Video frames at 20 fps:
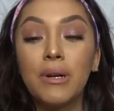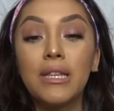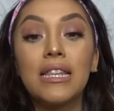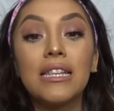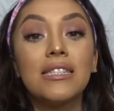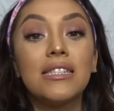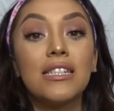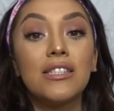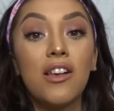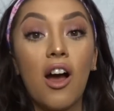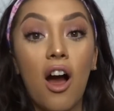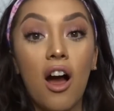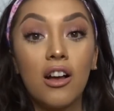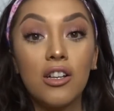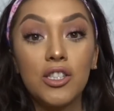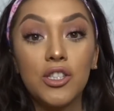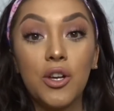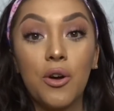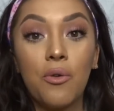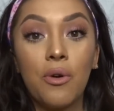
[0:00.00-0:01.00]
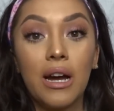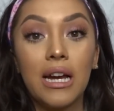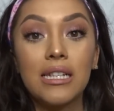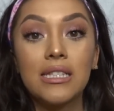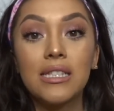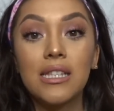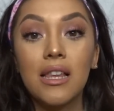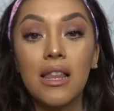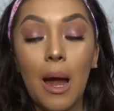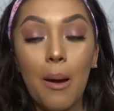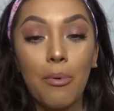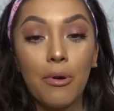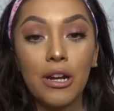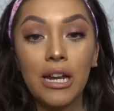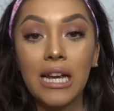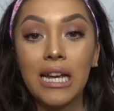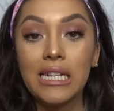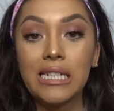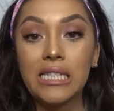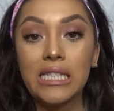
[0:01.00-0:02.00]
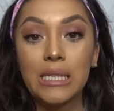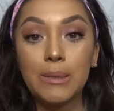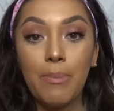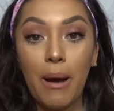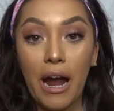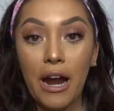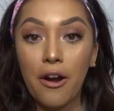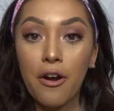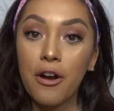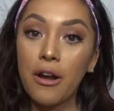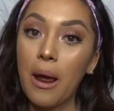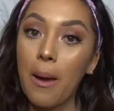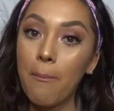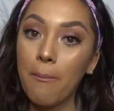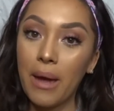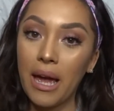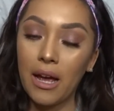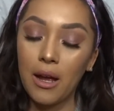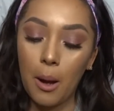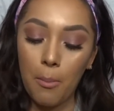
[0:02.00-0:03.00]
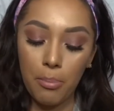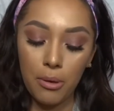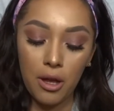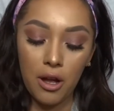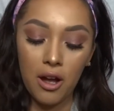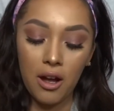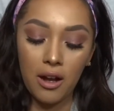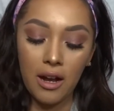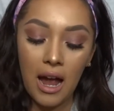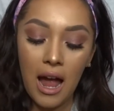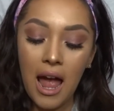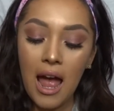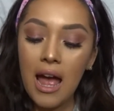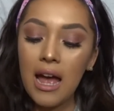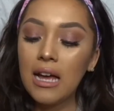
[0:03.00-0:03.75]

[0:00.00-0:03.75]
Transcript: but this is also a celebrity inspired makeup look.